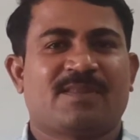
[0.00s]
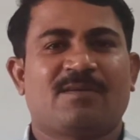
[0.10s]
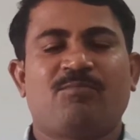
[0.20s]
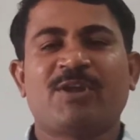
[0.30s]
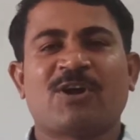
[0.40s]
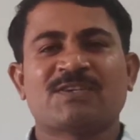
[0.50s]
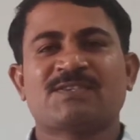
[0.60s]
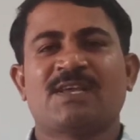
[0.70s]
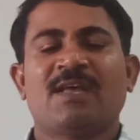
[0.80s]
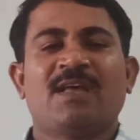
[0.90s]

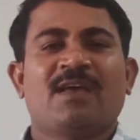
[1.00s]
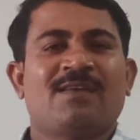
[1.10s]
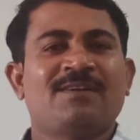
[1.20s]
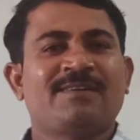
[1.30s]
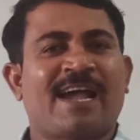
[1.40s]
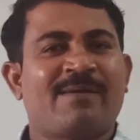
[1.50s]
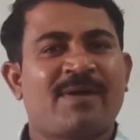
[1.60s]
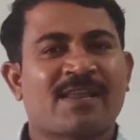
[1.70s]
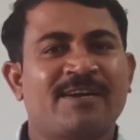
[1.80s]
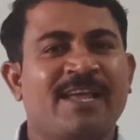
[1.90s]
Because in
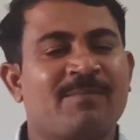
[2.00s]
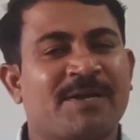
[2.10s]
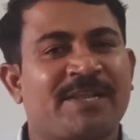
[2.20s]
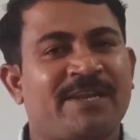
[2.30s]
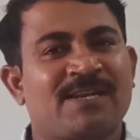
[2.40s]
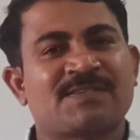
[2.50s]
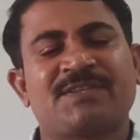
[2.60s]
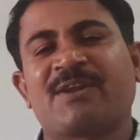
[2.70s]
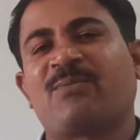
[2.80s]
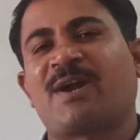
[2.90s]
diamagnetic materials,
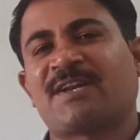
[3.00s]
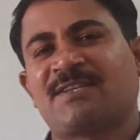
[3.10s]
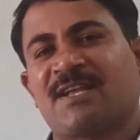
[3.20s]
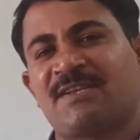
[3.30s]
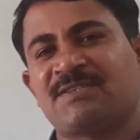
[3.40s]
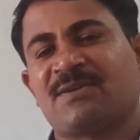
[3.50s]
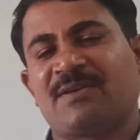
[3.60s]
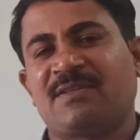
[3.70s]
there what is exist?